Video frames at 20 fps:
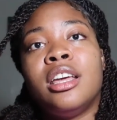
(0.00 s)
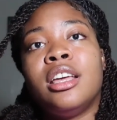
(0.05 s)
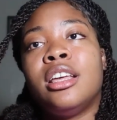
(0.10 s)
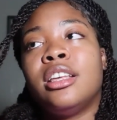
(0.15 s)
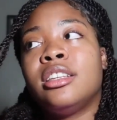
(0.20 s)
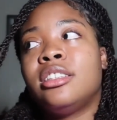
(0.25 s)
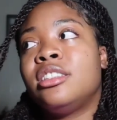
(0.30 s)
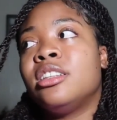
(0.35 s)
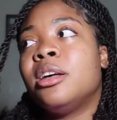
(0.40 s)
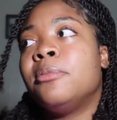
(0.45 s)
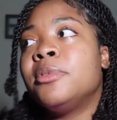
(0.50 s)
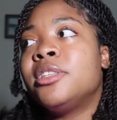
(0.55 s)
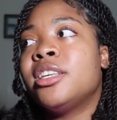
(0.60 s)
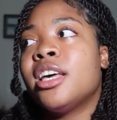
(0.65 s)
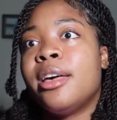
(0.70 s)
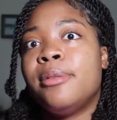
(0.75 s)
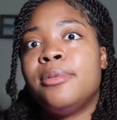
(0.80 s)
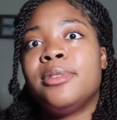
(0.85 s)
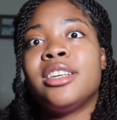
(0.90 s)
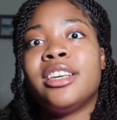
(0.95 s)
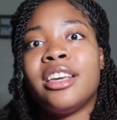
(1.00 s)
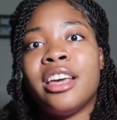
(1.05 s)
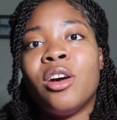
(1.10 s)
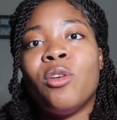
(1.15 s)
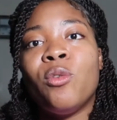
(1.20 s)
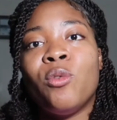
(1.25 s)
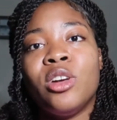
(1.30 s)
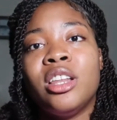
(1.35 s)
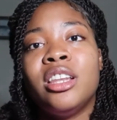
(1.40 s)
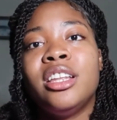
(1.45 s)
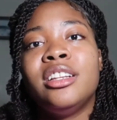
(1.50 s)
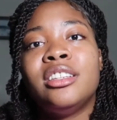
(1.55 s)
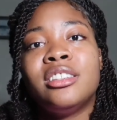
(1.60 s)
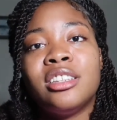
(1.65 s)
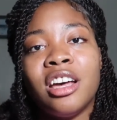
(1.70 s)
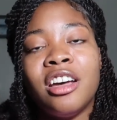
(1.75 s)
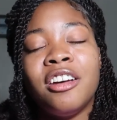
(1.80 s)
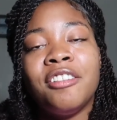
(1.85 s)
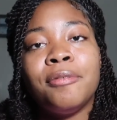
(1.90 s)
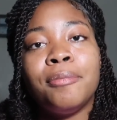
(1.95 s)
sometimes it get really
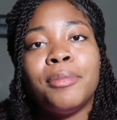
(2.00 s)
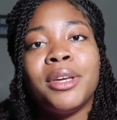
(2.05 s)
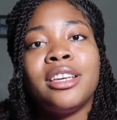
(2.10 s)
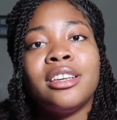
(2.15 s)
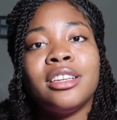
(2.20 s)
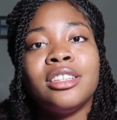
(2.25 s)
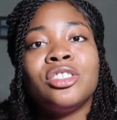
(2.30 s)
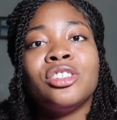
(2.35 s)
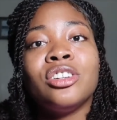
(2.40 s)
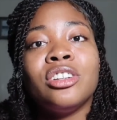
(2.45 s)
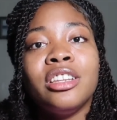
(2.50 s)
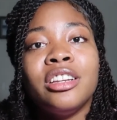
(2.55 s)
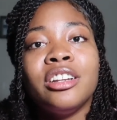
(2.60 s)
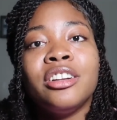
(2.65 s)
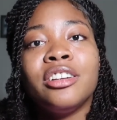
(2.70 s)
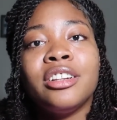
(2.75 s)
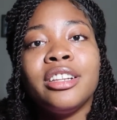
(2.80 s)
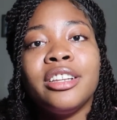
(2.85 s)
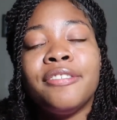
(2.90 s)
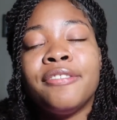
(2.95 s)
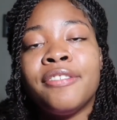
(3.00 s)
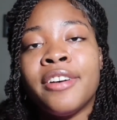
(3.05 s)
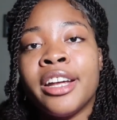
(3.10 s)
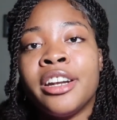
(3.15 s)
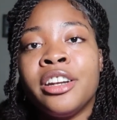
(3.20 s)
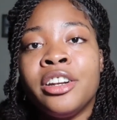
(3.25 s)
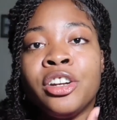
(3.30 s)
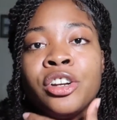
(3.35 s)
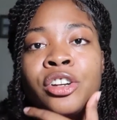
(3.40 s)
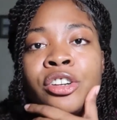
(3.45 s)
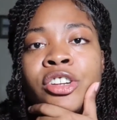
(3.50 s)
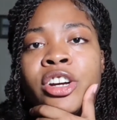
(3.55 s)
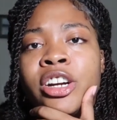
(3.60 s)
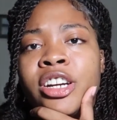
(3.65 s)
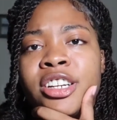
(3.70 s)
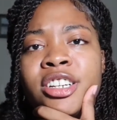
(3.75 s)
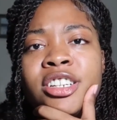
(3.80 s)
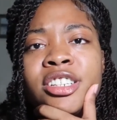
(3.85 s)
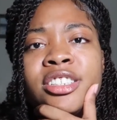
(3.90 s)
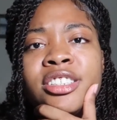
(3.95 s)
tough because you're literally fighting your
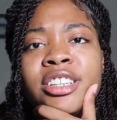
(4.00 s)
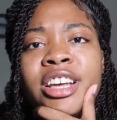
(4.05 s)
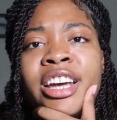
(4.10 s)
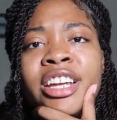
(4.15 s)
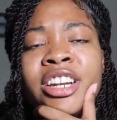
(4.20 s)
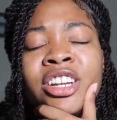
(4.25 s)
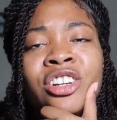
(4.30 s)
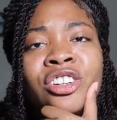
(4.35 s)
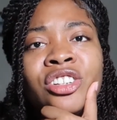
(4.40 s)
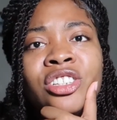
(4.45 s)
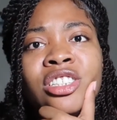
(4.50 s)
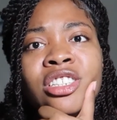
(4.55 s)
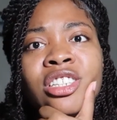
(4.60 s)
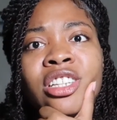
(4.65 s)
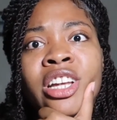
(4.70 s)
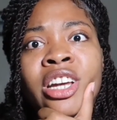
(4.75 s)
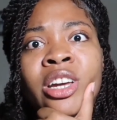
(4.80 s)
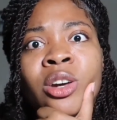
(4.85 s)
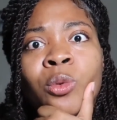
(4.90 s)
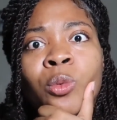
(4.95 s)
darker side and you're just like,